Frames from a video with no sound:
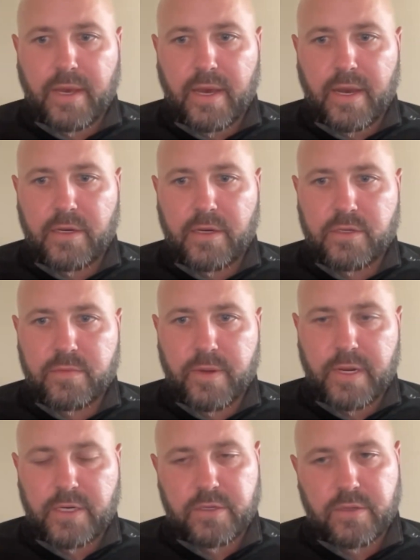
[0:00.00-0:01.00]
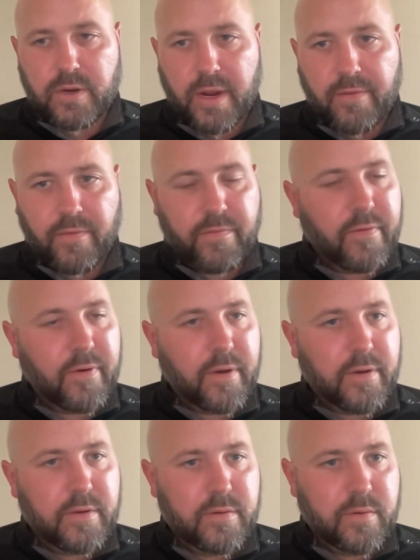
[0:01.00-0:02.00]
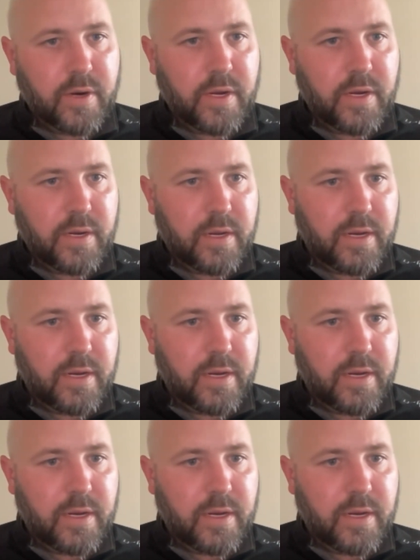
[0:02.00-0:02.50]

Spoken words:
that age is making sure they're having fun, right?